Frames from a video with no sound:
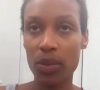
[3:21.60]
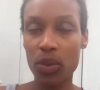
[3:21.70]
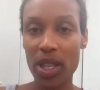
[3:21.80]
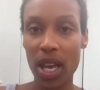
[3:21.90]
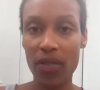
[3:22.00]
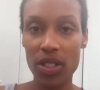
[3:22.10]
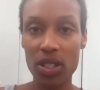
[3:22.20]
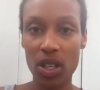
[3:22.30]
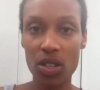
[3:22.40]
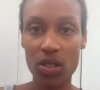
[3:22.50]
with having
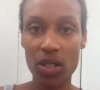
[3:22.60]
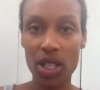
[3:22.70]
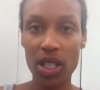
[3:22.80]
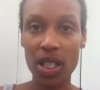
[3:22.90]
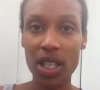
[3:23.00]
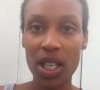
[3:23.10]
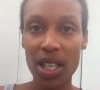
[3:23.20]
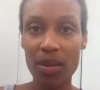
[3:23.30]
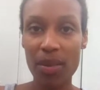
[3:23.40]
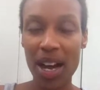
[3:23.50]
surgery,
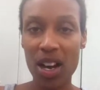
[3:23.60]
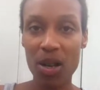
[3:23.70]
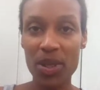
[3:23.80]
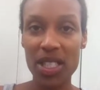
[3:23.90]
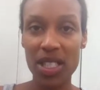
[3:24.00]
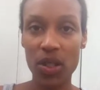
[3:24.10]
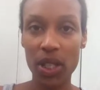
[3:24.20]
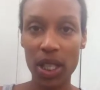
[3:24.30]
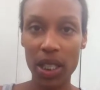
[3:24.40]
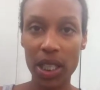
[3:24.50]
my arm is still
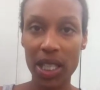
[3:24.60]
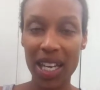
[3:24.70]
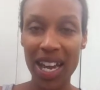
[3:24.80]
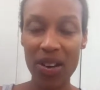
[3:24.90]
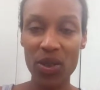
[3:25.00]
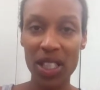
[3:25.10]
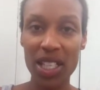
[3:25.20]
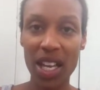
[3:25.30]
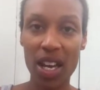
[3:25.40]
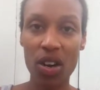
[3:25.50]
healing, and I really
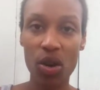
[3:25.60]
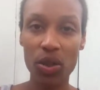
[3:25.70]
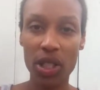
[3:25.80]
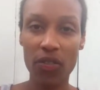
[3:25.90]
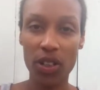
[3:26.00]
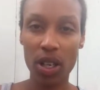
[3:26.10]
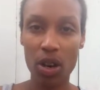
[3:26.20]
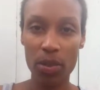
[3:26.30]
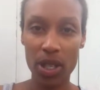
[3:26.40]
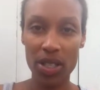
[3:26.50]
can't hold it up for
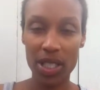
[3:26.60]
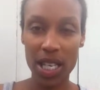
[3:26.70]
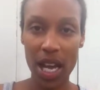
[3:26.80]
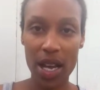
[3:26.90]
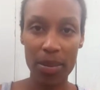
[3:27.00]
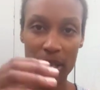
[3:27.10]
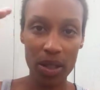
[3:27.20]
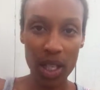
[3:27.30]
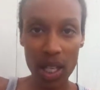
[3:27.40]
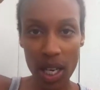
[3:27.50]
long periods of time. And
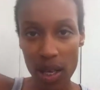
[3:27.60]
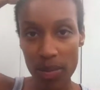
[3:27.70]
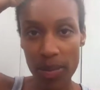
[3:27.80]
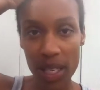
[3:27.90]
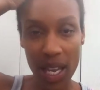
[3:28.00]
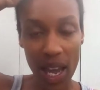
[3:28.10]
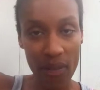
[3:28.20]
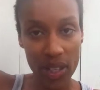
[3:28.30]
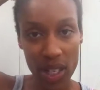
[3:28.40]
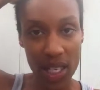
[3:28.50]
me
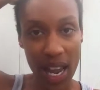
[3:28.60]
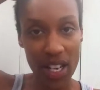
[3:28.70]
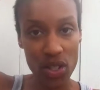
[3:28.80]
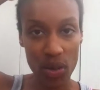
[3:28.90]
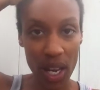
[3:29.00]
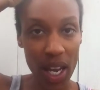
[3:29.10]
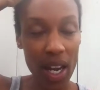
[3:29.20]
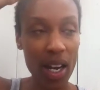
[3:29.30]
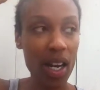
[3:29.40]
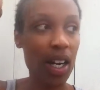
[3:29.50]
having natural
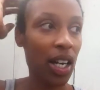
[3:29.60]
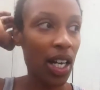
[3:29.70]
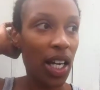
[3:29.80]
hair,